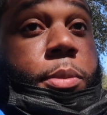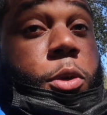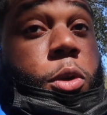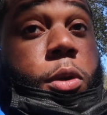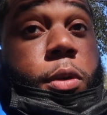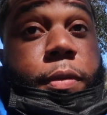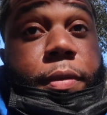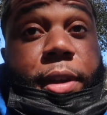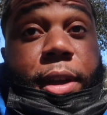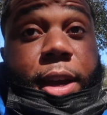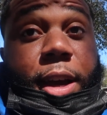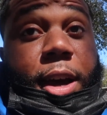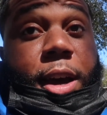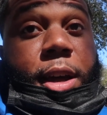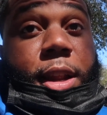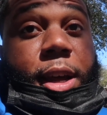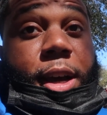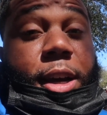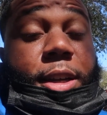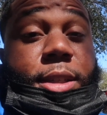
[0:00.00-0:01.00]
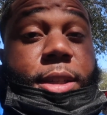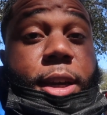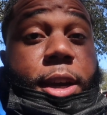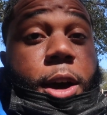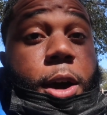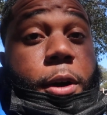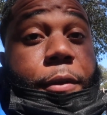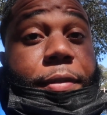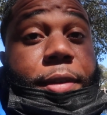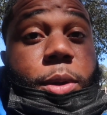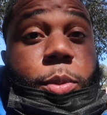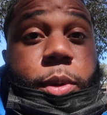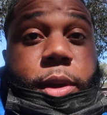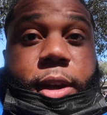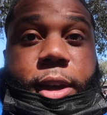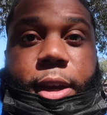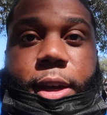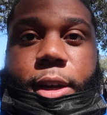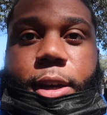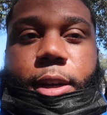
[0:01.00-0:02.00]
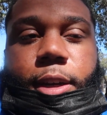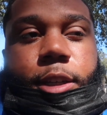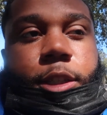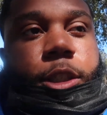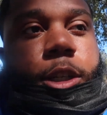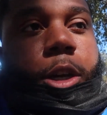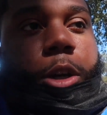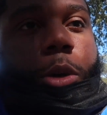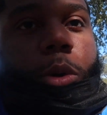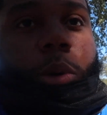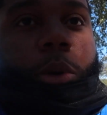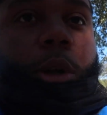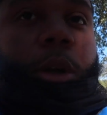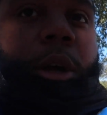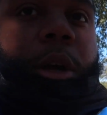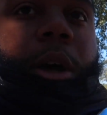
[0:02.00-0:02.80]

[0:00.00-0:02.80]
moving, y'all. Like I said, hopefully we can get in this show